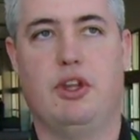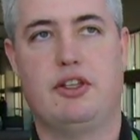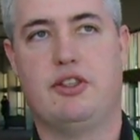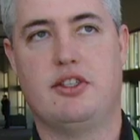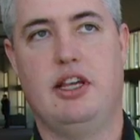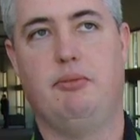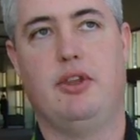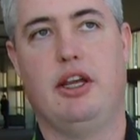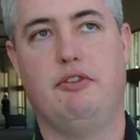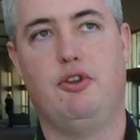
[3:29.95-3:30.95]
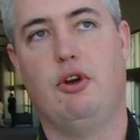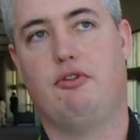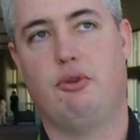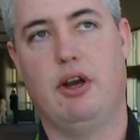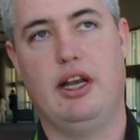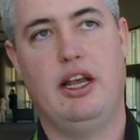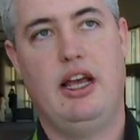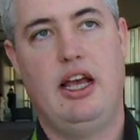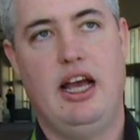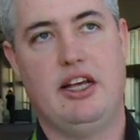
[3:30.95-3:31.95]
That's the same thing if you have to write
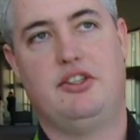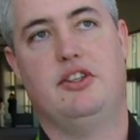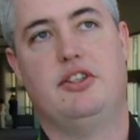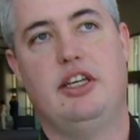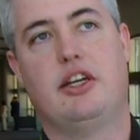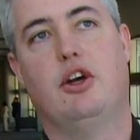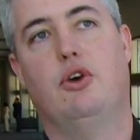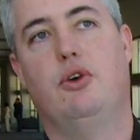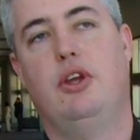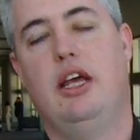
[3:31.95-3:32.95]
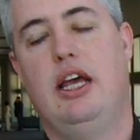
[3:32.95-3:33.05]
SSE code